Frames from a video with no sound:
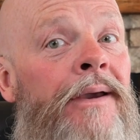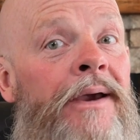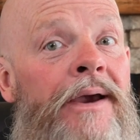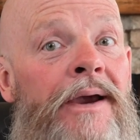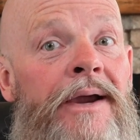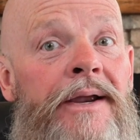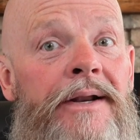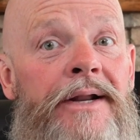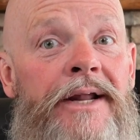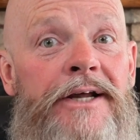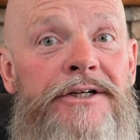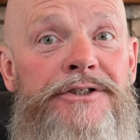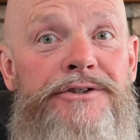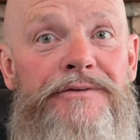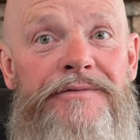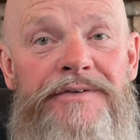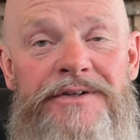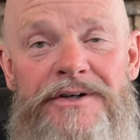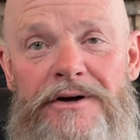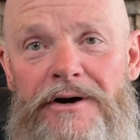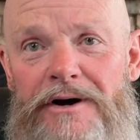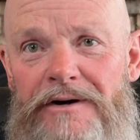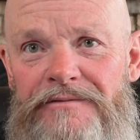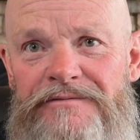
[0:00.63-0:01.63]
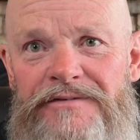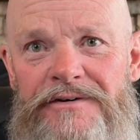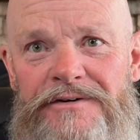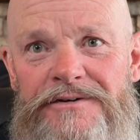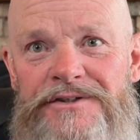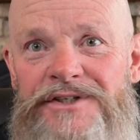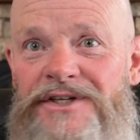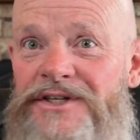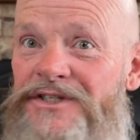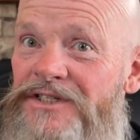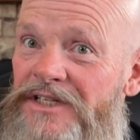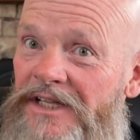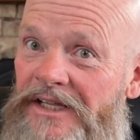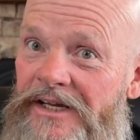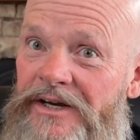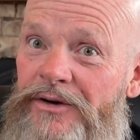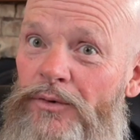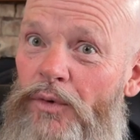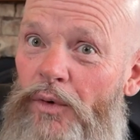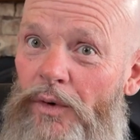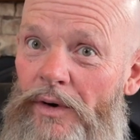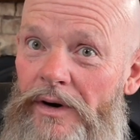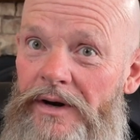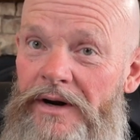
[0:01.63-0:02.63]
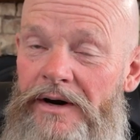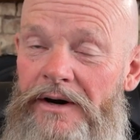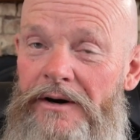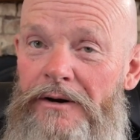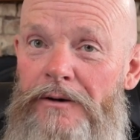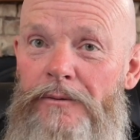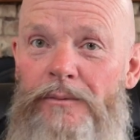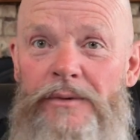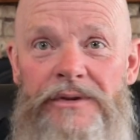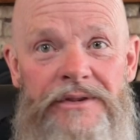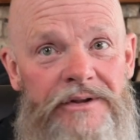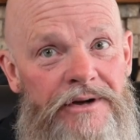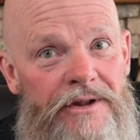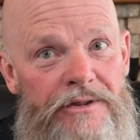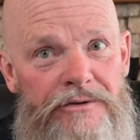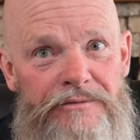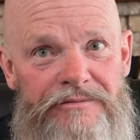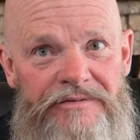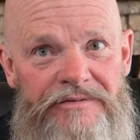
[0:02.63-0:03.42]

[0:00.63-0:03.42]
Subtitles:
Hey nature photographers, it's Lee Hoy here with another